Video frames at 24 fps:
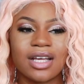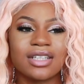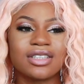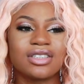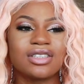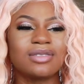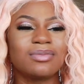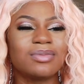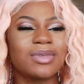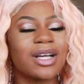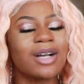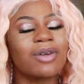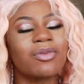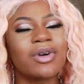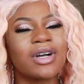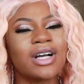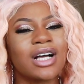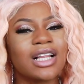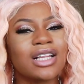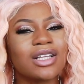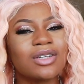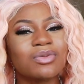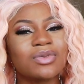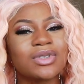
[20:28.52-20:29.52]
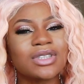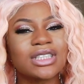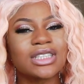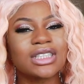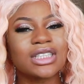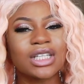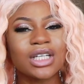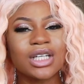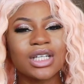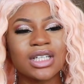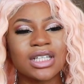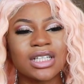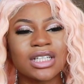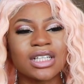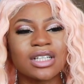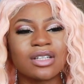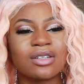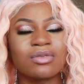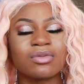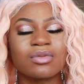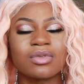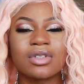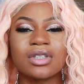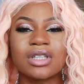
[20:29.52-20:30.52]
she'd be like, what color was his hoodie?
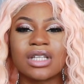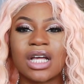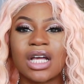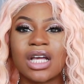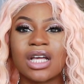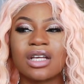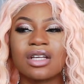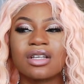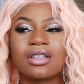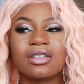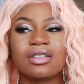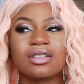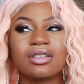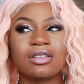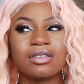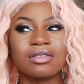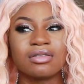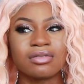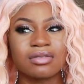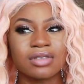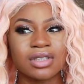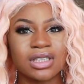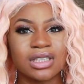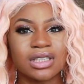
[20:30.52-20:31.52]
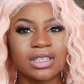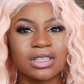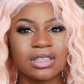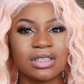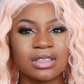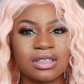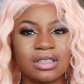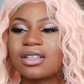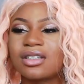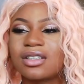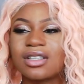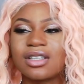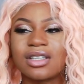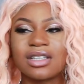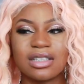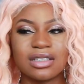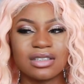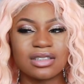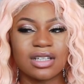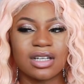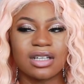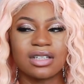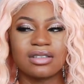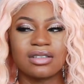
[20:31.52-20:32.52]
And we're like, green. And
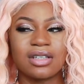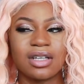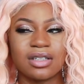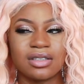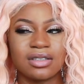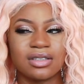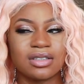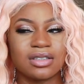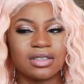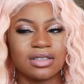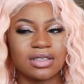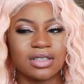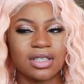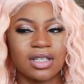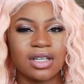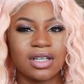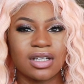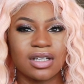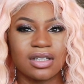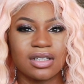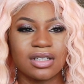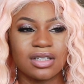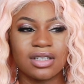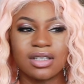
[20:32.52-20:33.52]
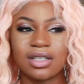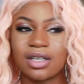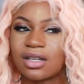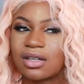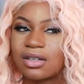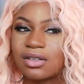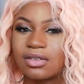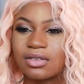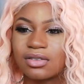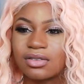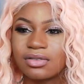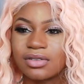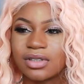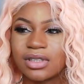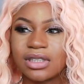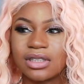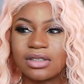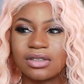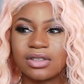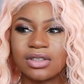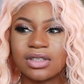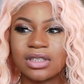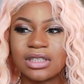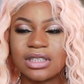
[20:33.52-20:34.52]
he's like, they just said he had on a
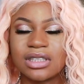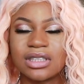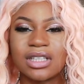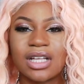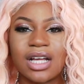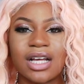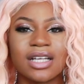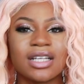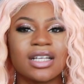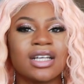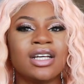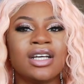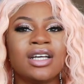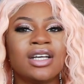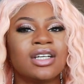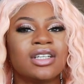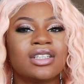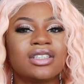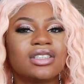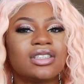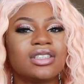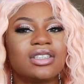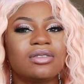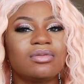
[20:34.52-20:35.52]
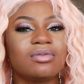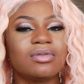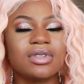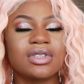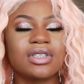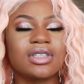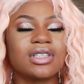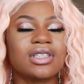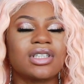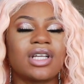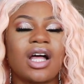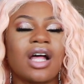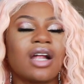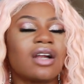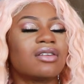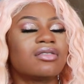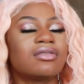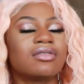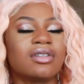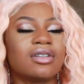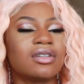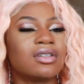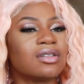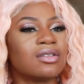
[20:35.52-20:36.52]
green hoodie. Like, she was just, I
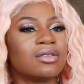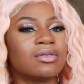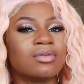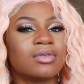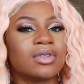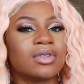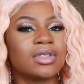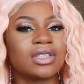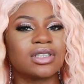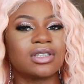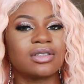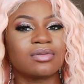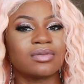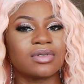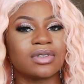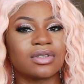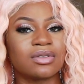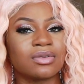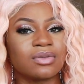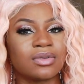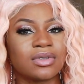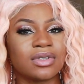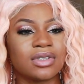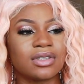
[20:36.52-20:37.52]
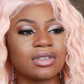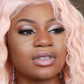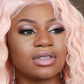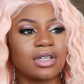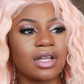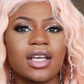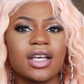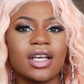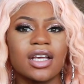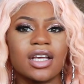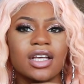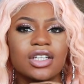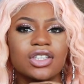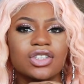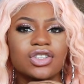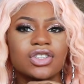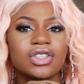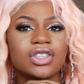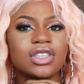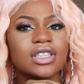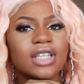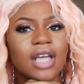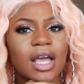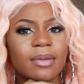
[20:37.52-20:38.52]
don't know what she was doing. Like,
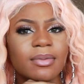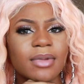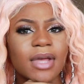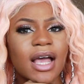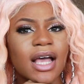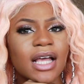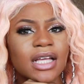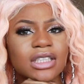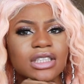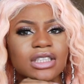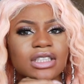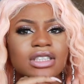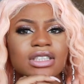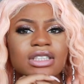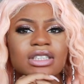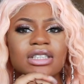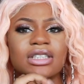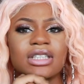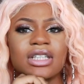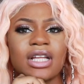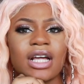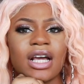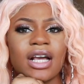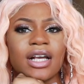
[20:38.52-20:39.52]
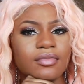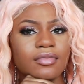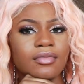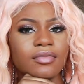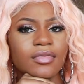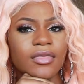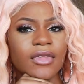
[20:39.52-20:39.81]
she kept asking us like,